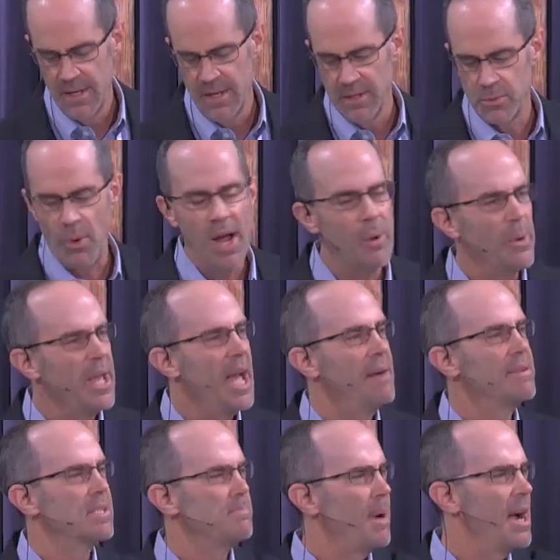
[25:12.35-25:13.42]
That's why we have
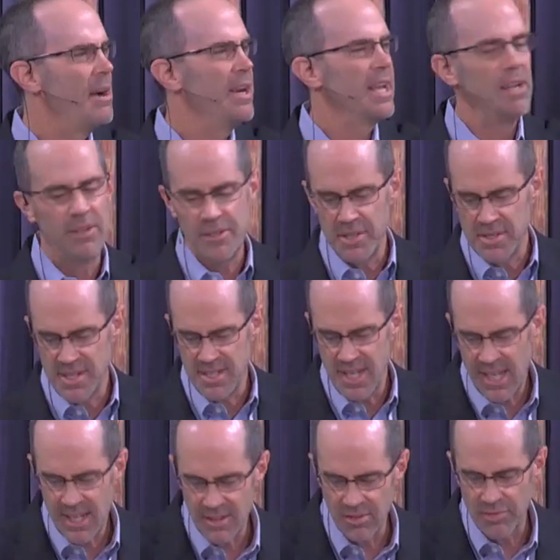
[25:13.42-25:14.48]
aspiring elders and
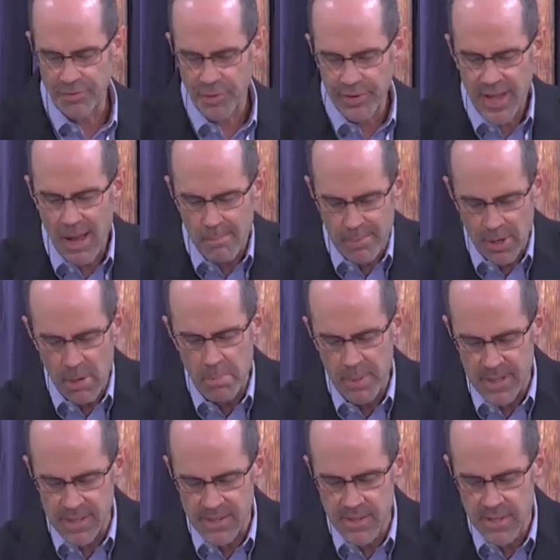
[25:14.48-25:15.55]
deacons for that
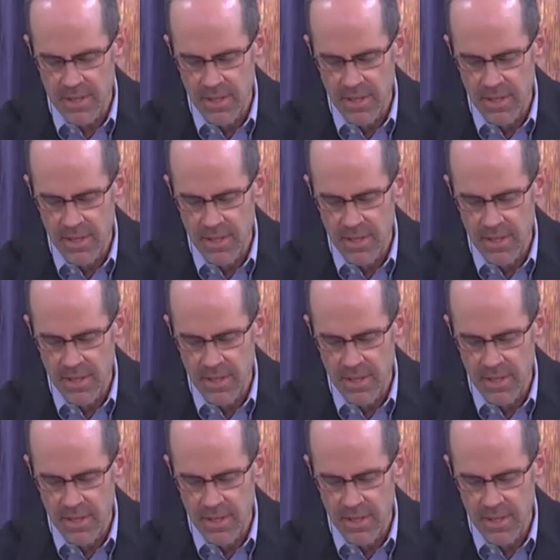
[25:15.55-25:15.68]
purpose.